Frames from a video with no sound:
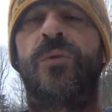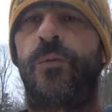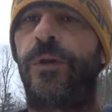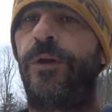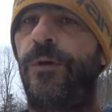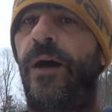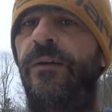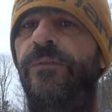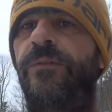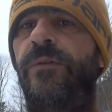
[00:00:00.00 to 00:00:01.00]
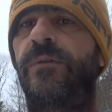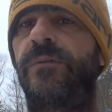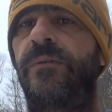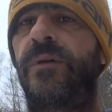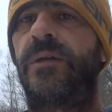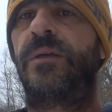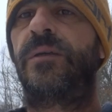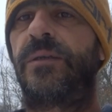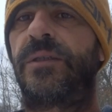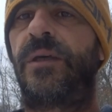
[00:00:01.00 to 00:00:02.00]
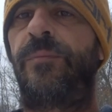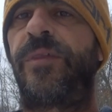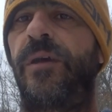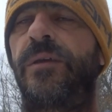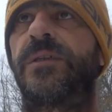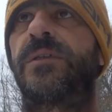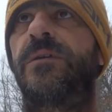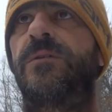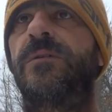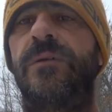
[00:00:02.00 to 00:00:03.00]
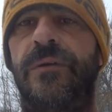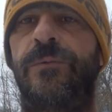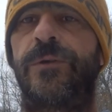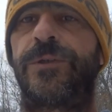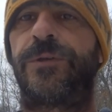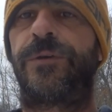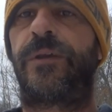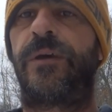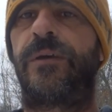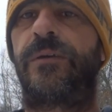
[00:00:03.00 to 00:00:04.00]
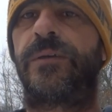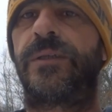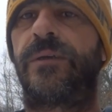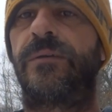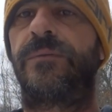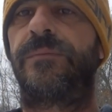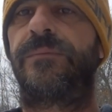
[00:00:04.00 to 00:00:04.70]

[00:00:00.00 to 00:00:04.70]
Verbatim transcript: we do have some things still, and we'll show you that here in a second.